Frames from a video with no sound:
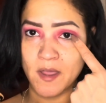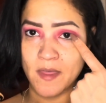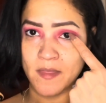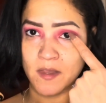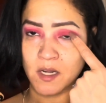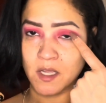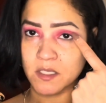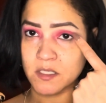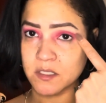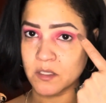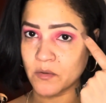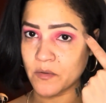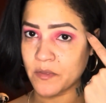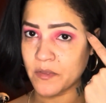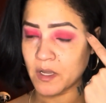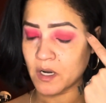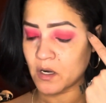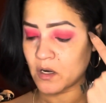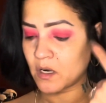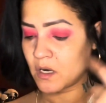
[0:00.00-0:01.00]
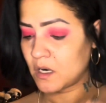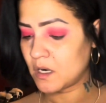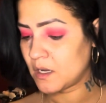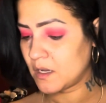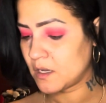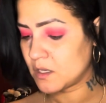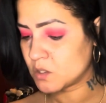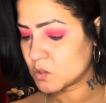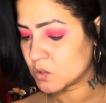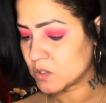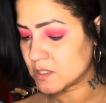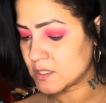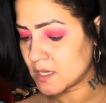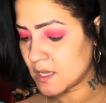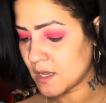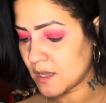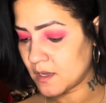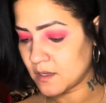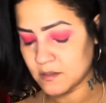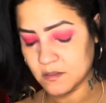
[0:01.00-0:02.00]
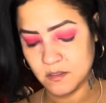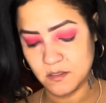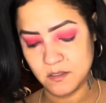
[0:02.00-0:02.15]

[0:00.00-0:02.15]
and then it gets a little thicker towards the end.